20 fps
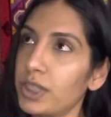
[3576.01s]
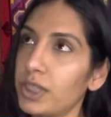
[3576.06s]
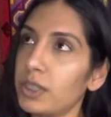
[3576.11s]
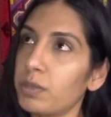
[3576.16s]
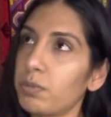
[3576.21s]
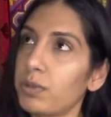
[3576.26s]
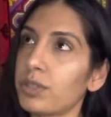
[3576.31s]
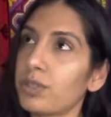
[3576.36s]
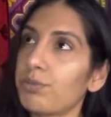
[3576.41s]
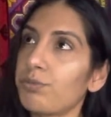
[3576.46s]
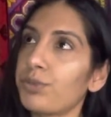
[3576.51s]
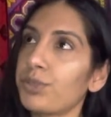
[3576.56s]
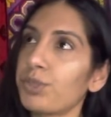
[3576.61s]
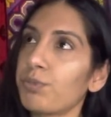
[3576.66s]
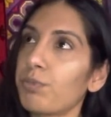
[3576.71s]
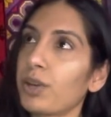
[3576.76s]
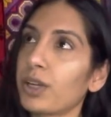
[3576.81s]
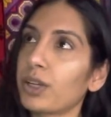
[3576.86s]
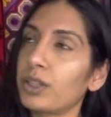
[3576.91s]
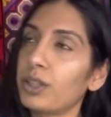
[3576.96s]
This person will
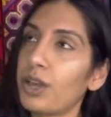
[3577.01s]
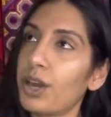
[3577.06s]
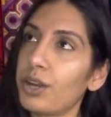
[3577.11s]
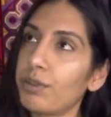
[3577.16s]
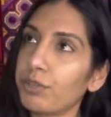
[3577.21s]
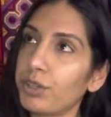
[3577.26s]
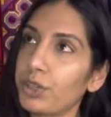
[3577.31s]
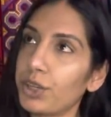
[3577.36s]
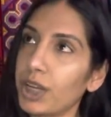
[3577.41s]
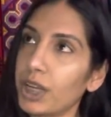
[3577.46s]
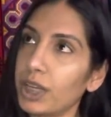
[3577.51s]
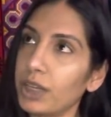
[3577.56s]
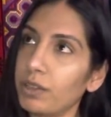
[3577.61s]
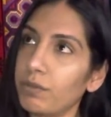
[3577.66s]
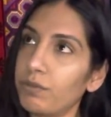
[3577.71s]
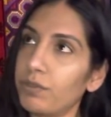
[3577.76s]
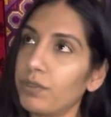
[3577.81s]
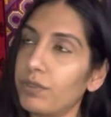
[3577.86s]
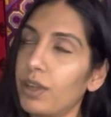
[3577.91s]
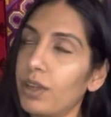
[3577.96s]
spark a lot of
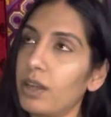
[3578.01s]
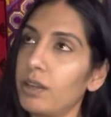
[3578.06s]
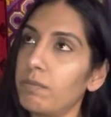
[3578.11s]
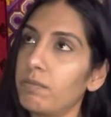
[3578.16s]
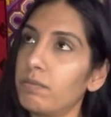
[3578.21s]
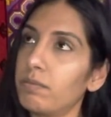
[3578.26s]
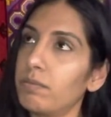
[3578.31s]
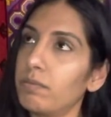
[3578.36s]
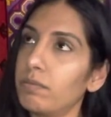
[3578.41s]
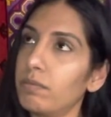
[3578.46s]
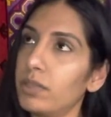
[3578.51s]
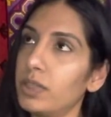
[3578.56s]
creative um,